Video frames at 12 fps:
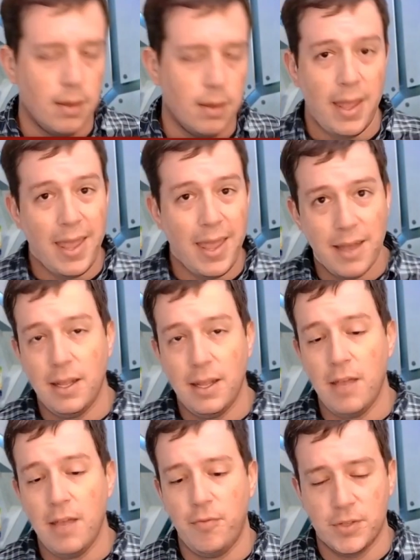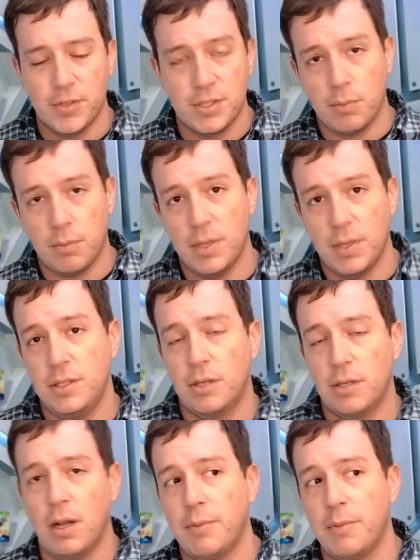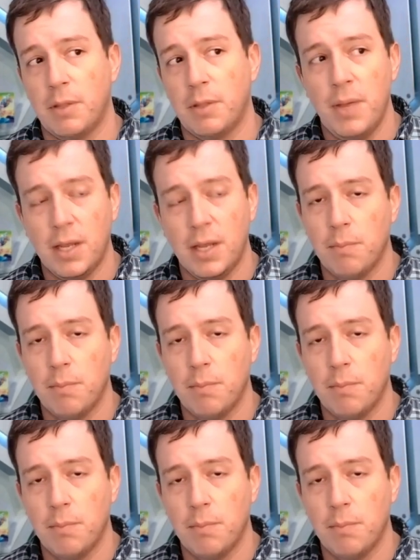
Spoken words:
And if for some reason you're unable to pick